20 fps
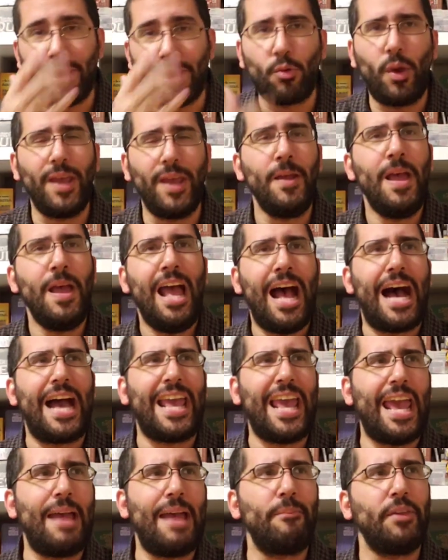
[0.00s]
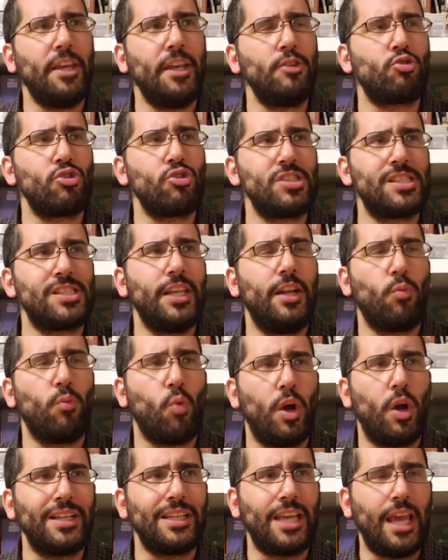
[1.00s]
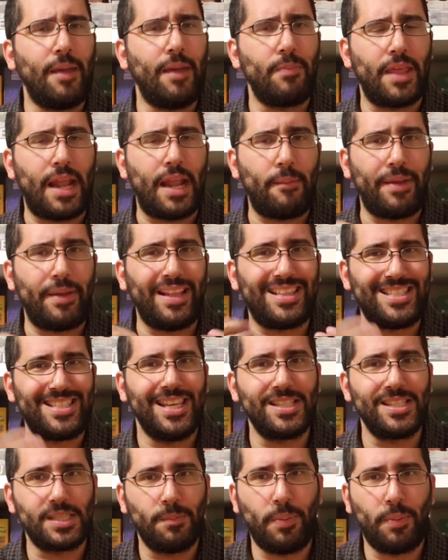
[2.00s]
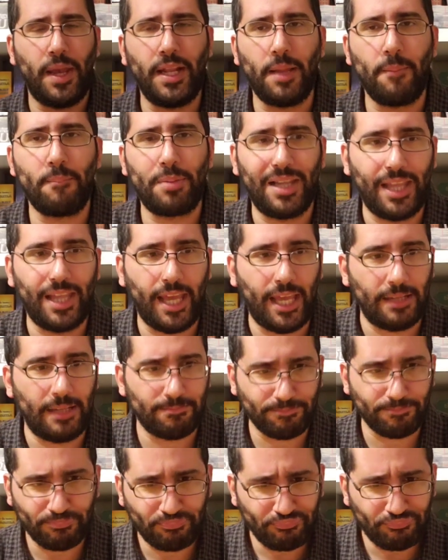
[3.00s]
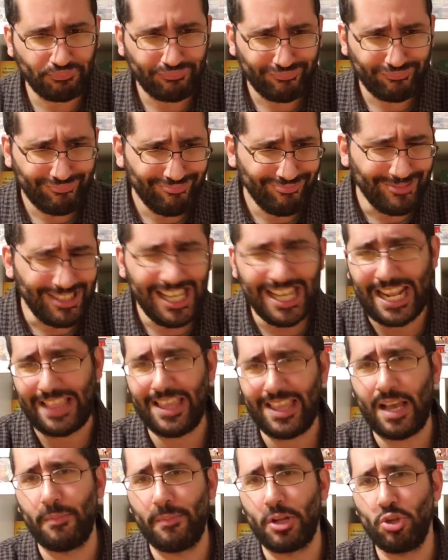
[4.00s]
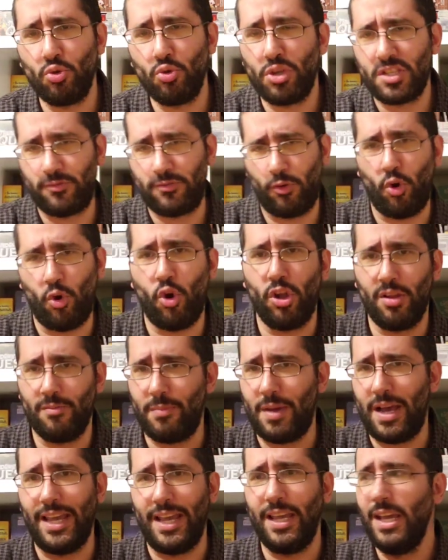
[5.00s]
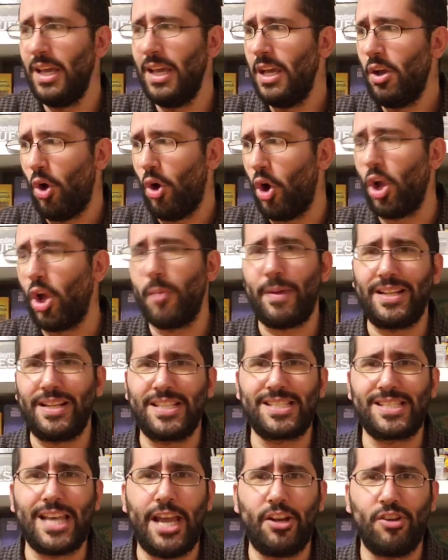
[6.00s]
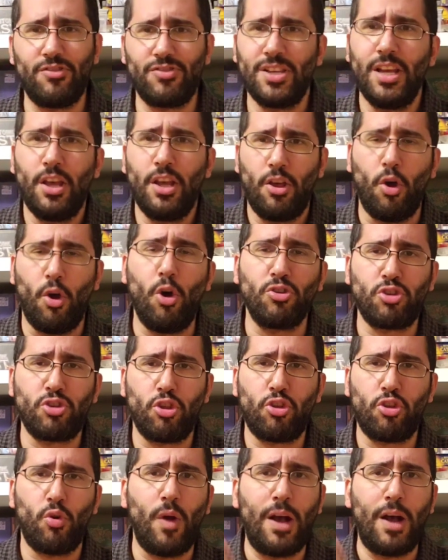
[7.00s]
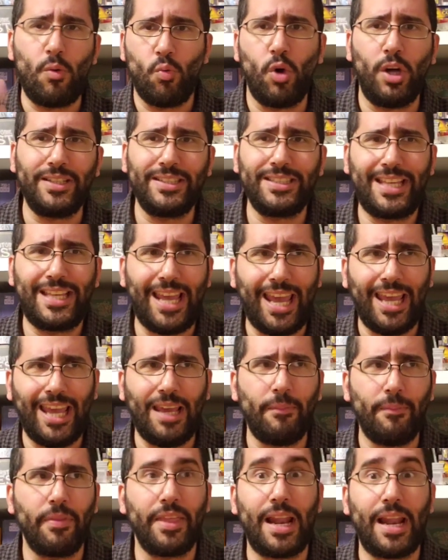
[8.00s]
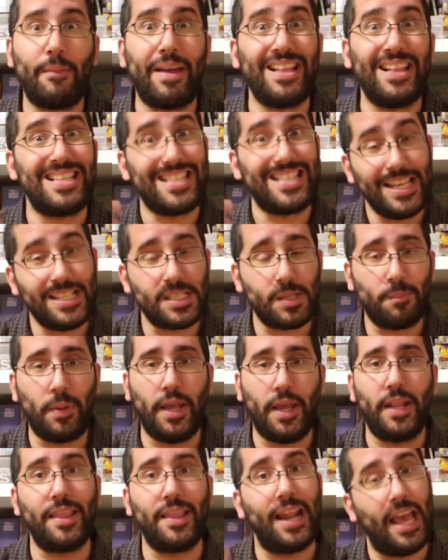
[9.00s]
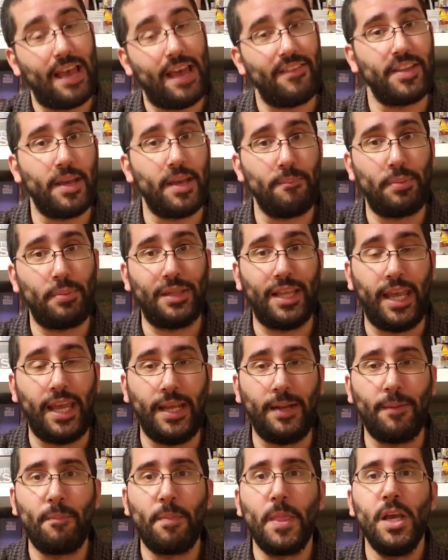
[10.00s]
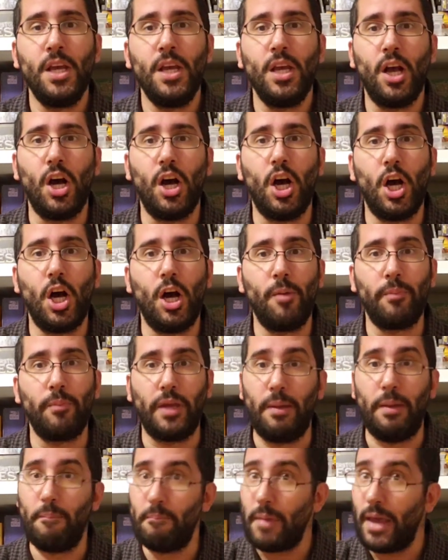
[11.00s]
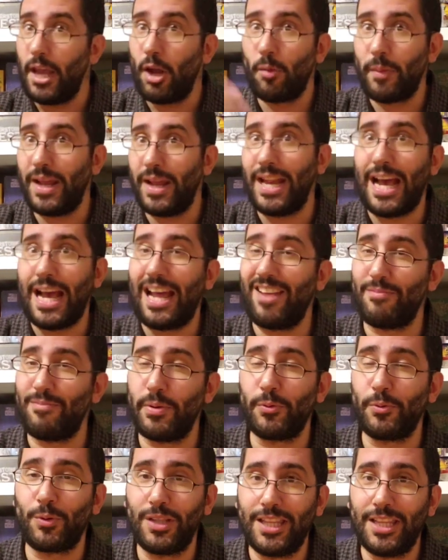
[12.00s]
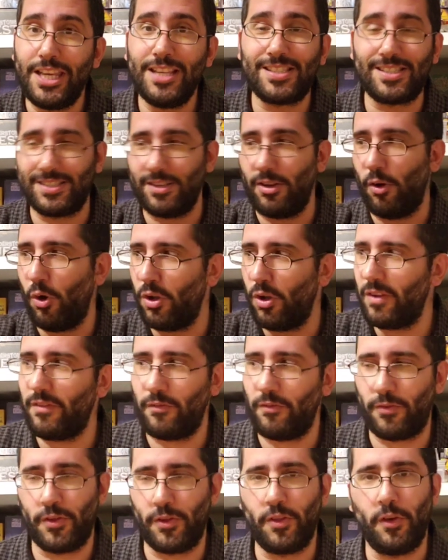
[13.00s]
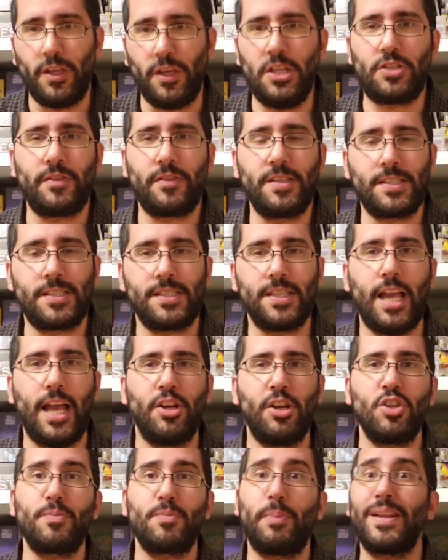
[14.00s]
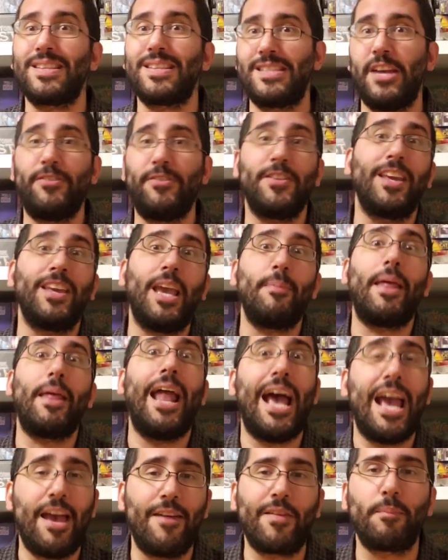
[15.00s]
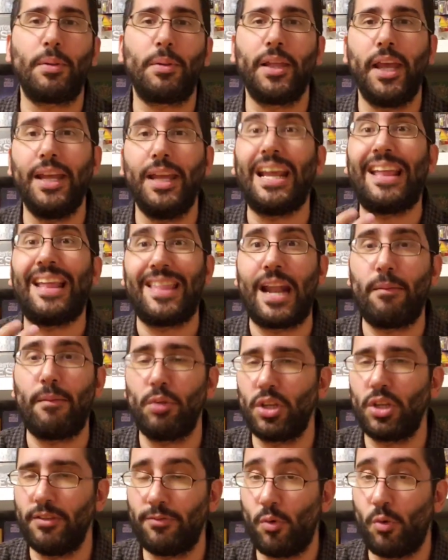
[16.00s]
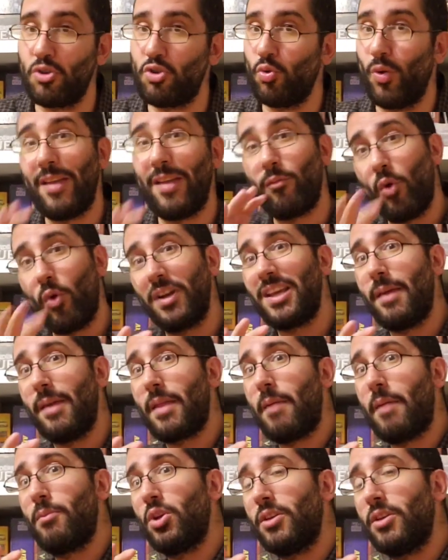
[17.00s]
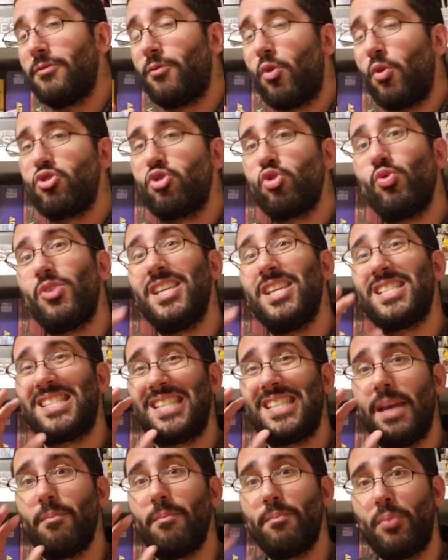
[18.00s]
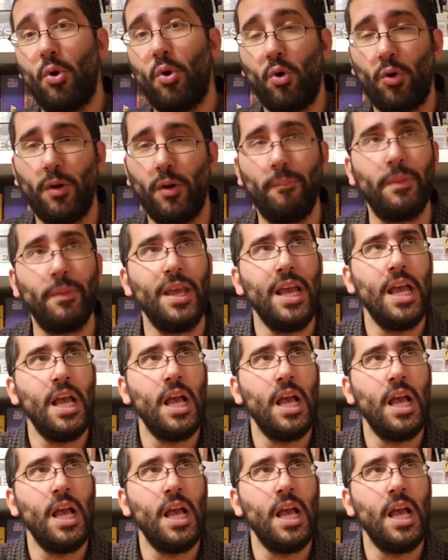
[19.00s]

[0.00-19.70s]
By the way, I am interested, one game that I'm anticipating playing, and I think I'm gonna do this for all of my all of my designers, also throw out one game that I'm anticipating that I haven't yet played. Um, it may or may not have been released all for each of these designers, but it's definitely a game that I haven't played and that I'm looking forward to. And one game that I'm looking forward to is Temporum.